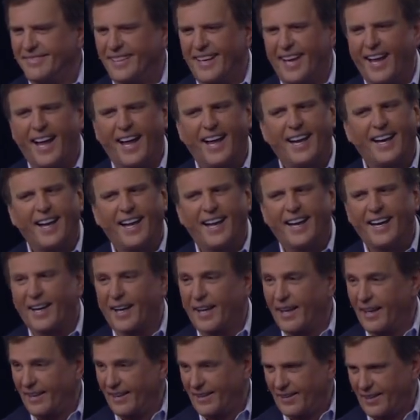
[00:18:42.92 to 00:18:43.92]
I'm not,
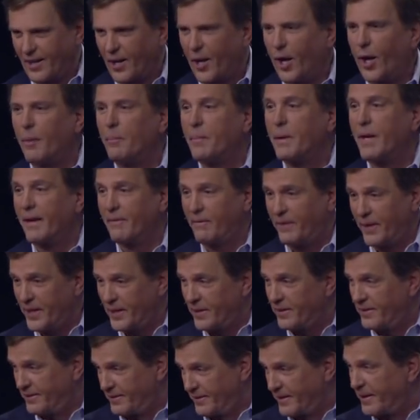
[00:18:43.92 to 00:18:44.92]
call me if,
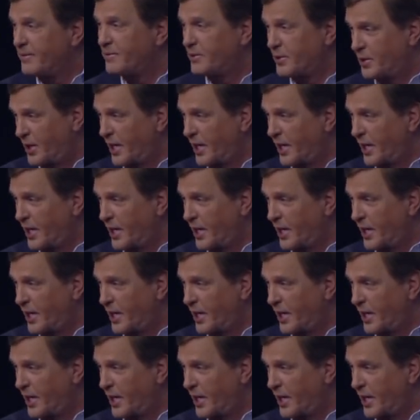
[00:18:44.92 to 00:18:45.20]
he, if she